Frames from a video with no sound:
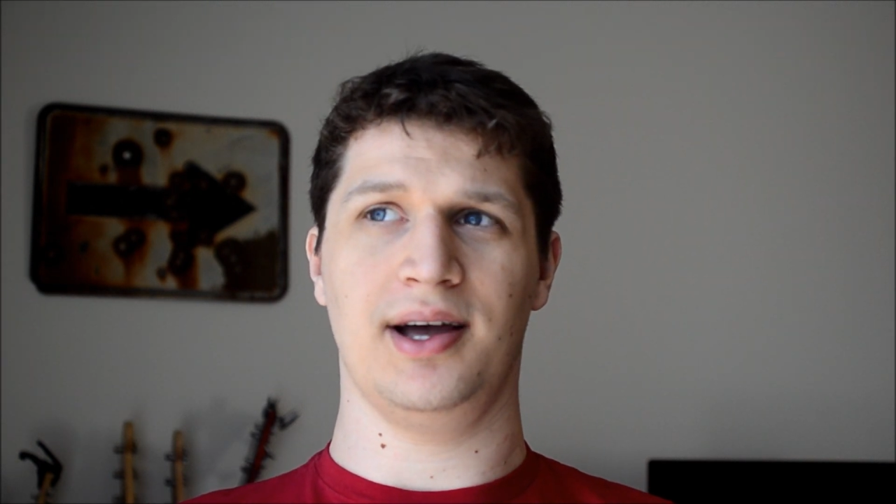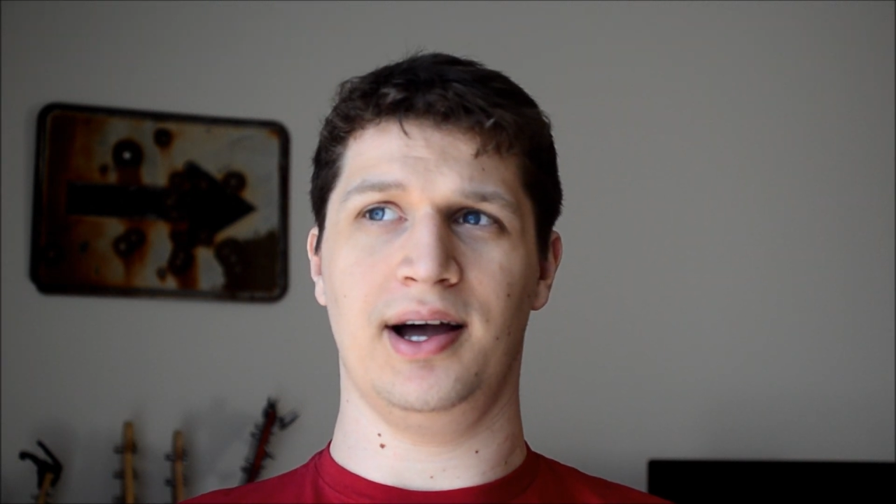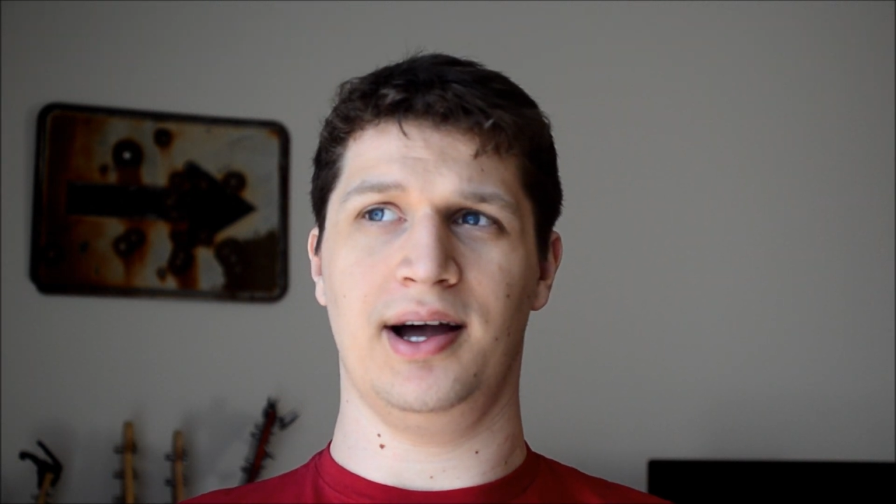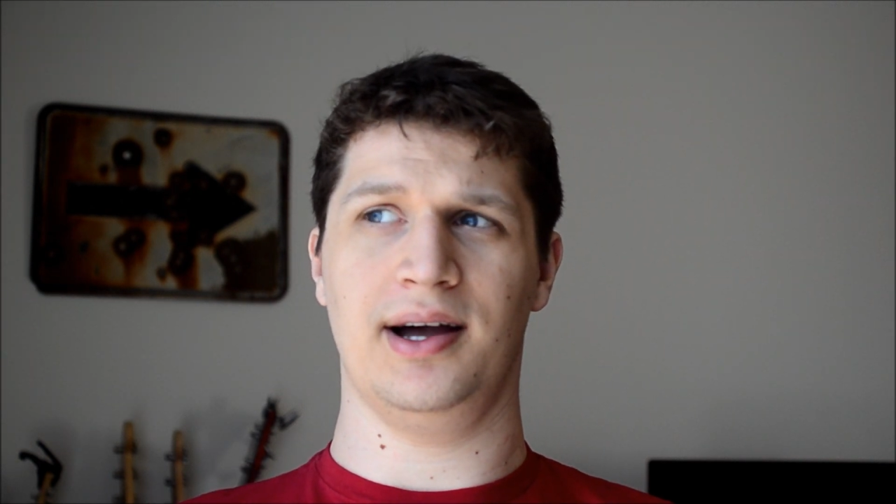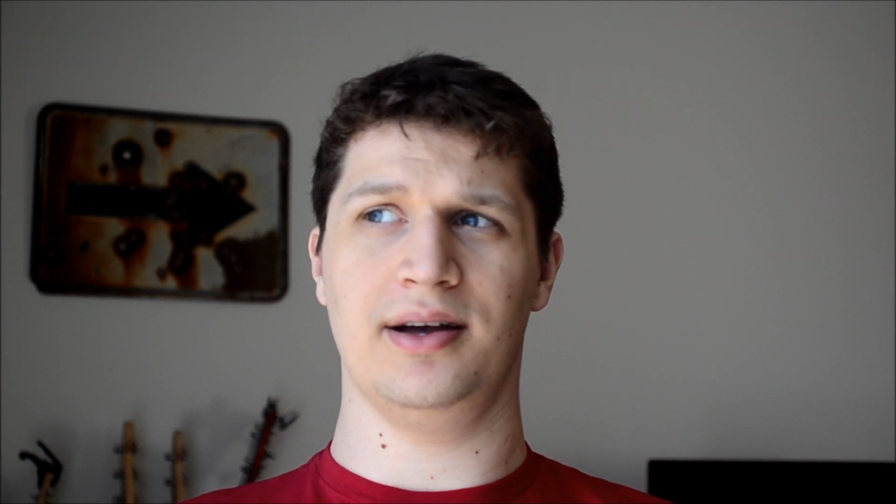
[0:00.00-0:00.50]

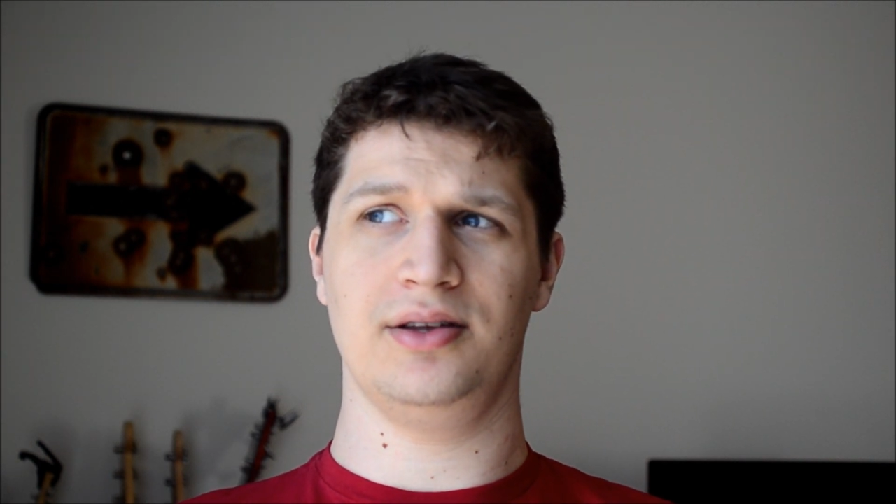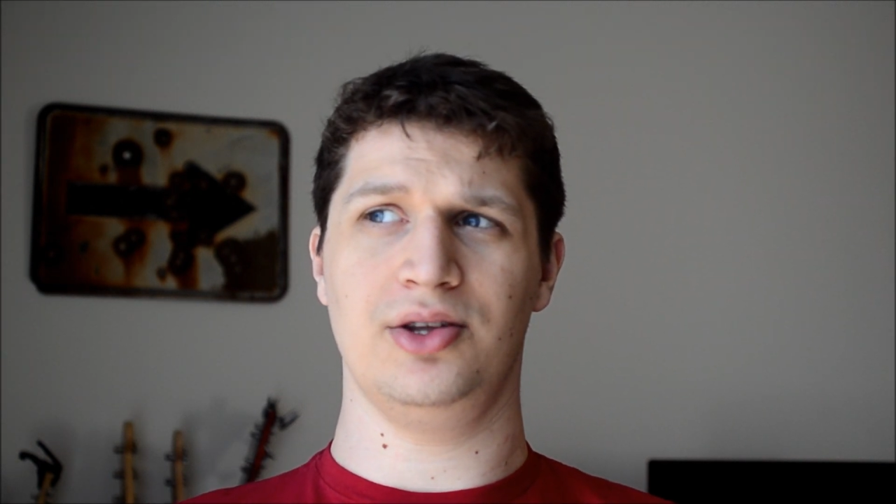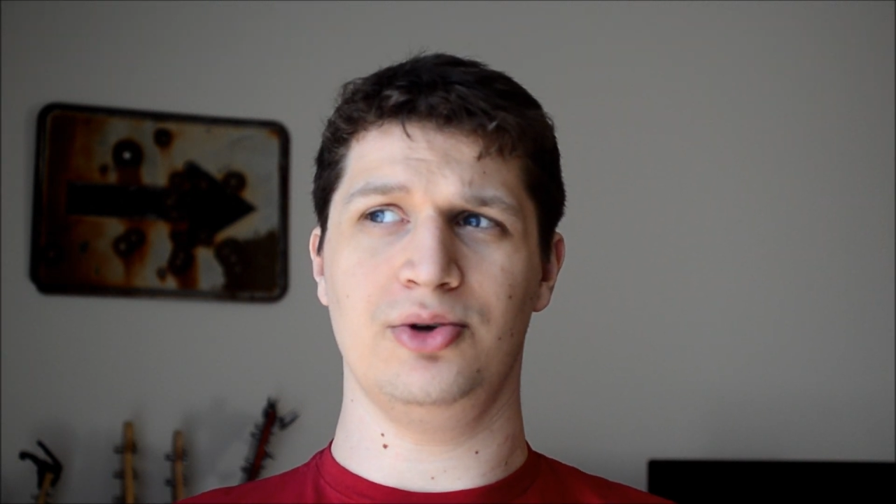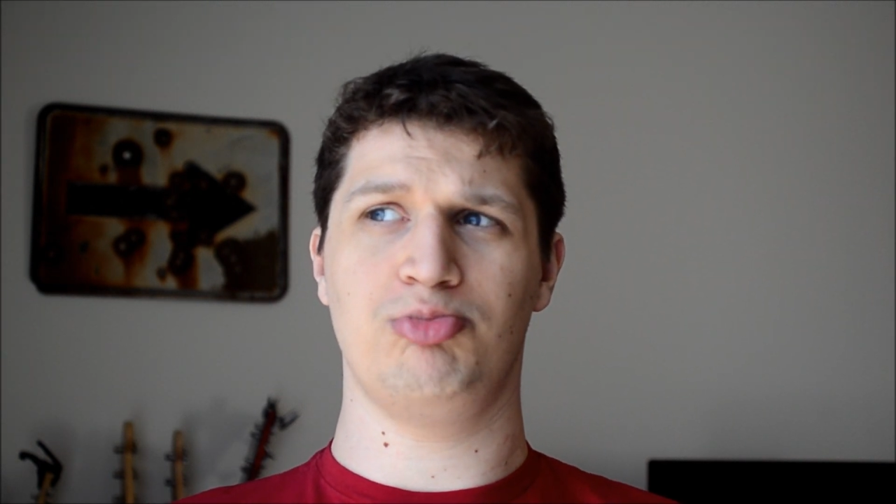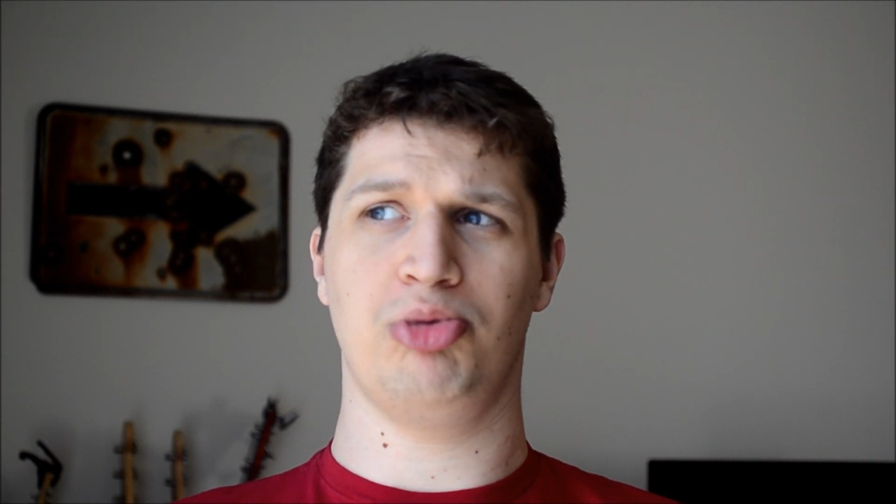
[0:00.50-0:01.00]

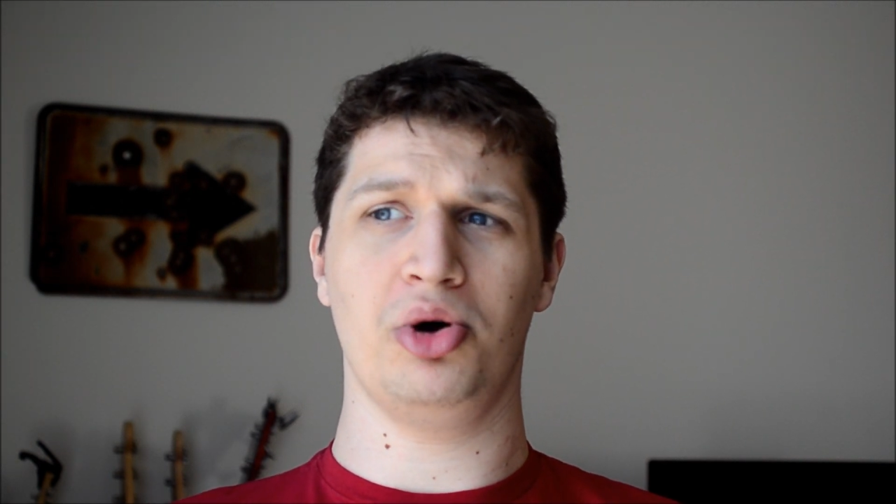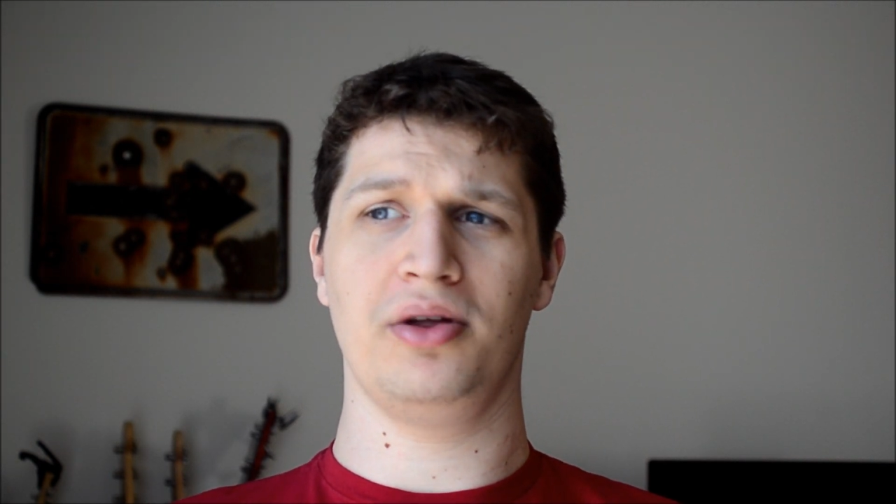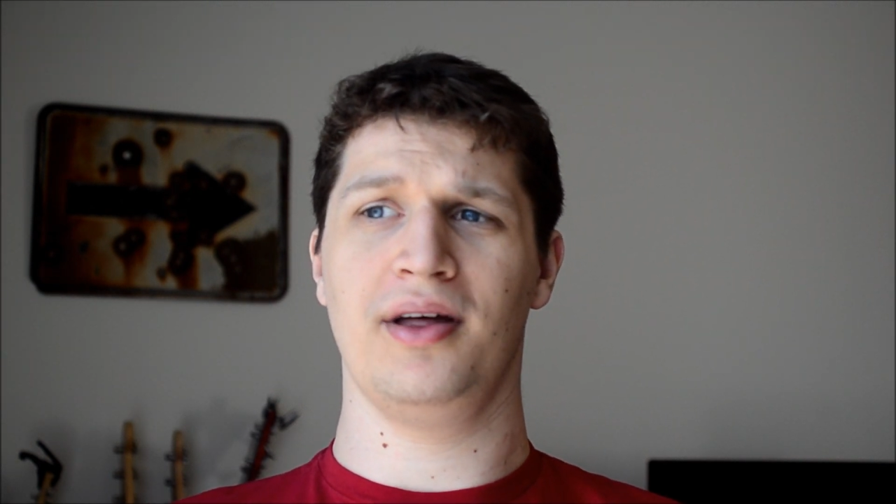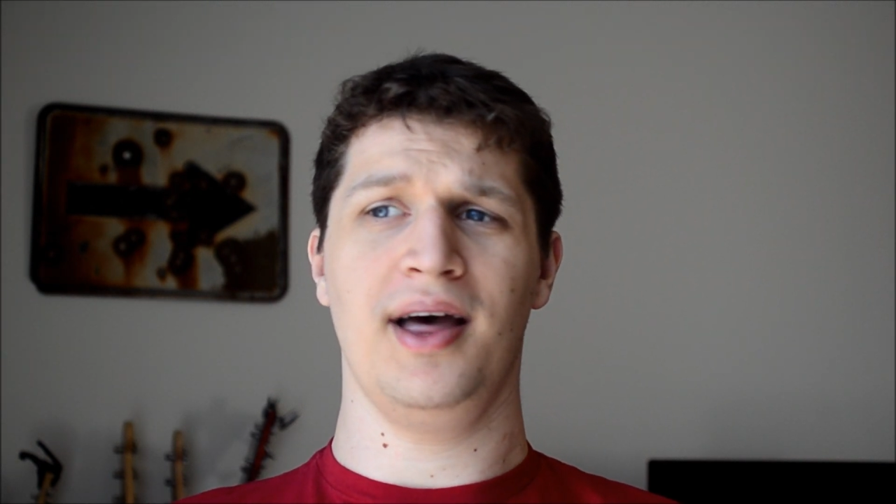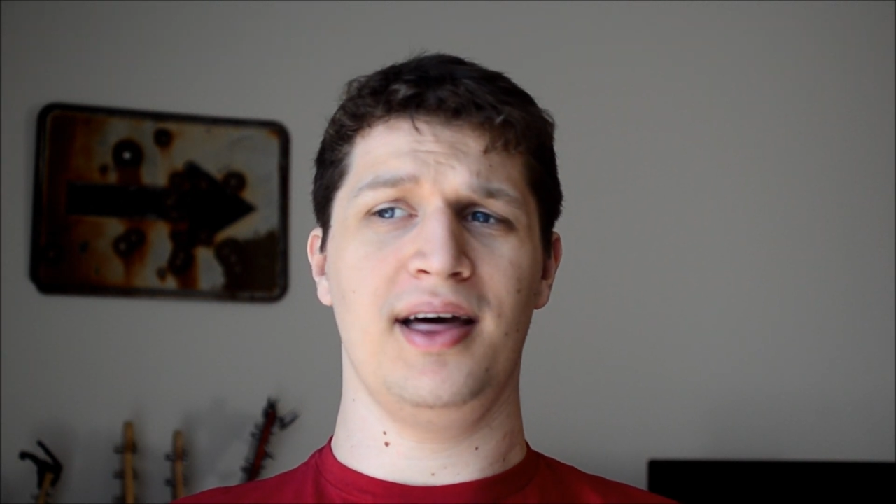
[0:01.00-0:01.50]
You put